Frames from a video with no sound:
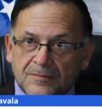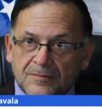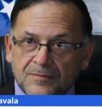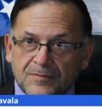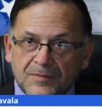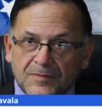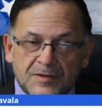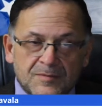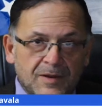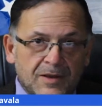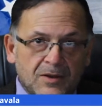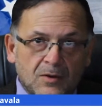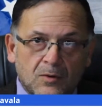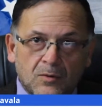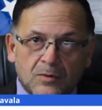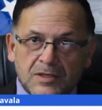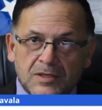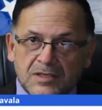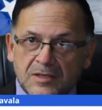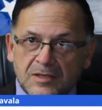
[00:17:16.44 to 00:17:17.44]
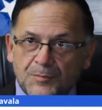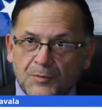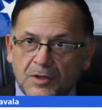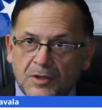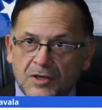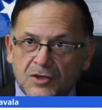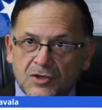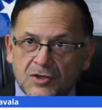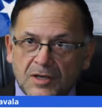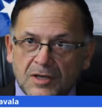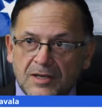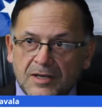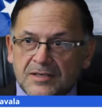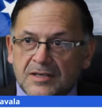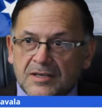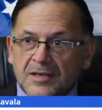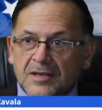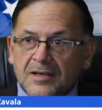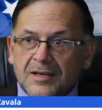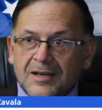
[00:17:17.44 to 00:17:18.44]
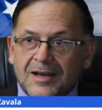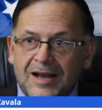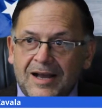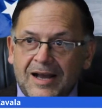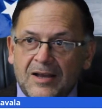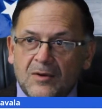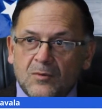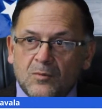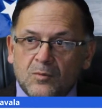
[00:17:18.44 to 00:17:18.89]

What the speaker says: That's my only stipulation, guys. I